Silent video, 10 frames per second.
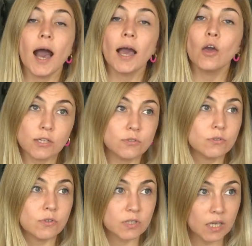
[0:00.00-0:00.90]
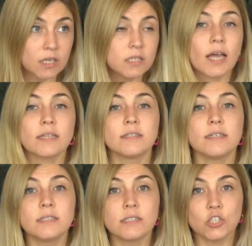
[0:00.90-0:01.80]
I also think that
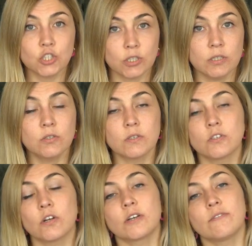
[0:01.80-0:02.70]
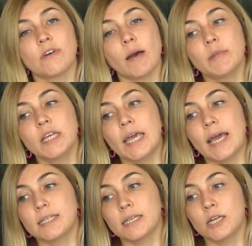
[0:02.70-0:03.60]
decision to start a family
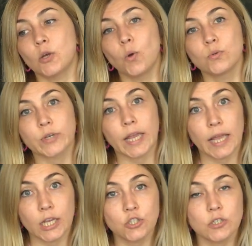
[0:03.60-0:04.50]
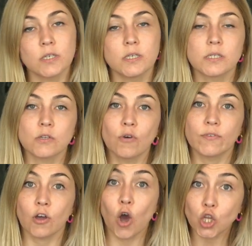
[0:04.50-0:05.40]
at an older age is
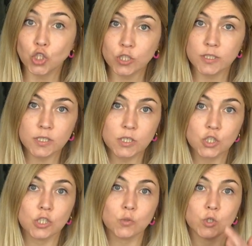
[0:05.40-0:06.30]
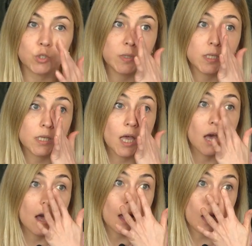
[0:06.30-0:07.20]
of a conscious decision, which means
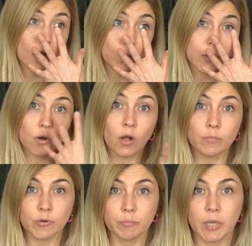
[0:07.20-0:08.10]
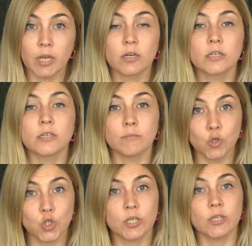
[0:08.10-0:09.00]
we're all prepared
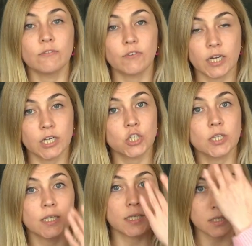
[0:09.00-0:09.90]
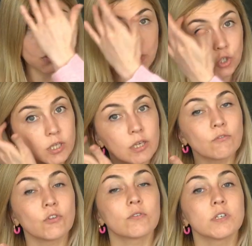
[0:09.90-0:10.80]
emotionally, financially, and socially
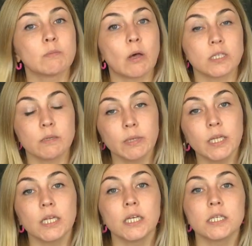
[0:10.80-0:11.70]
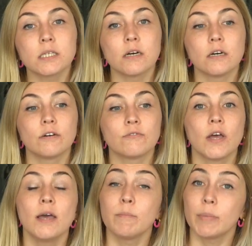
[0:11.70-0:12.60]
for the responsibilities of
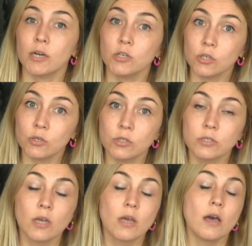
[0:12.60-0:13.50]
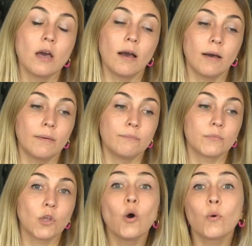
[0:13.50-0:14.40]
parenthood.
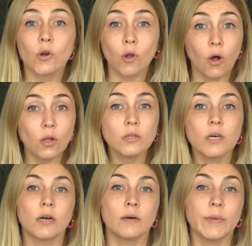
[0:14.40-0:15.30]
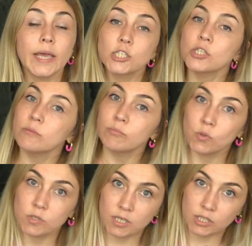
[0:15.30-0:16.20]
Overall, age can
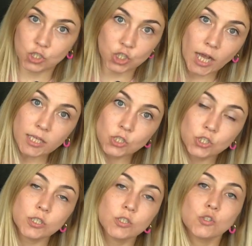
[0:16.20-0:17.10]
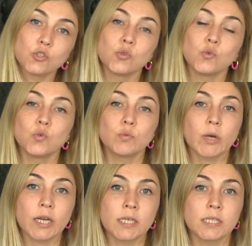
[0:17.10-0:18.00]
pose certain challenges to
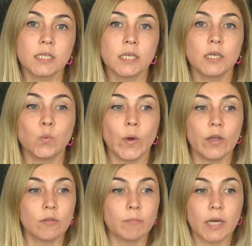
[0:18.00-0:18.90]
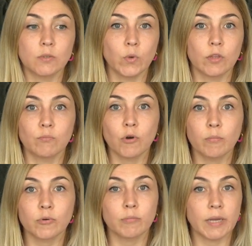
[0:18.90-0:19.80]
pregnancy, but with
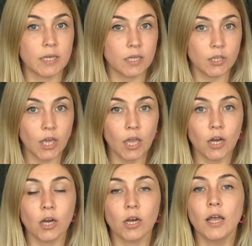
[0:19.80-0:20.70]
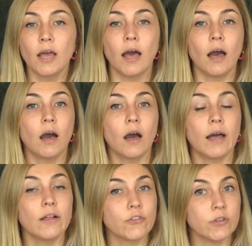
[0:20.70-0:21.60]
proper medical care,
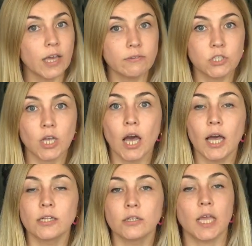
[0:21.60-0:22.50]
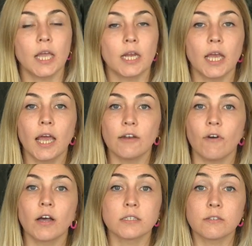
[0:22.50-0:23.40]
healthy lifestyle, and
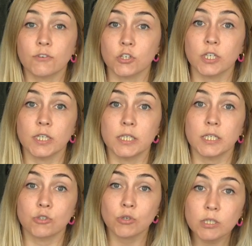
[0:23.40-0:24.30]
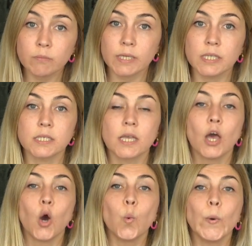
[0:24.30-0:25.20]
advanced fertility treatments,
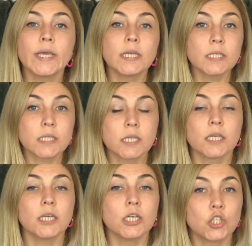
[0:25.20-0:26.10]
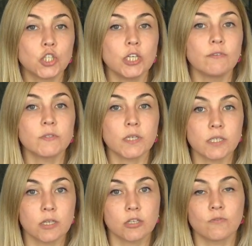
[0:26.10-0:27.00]
we can still achieve
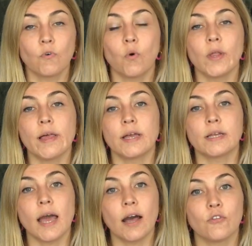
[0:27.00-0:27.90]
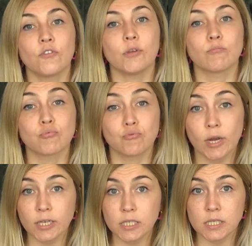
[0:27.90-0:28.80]
successful and healthy
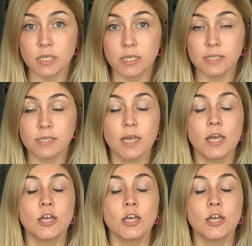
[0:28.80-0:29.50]
pregnancies.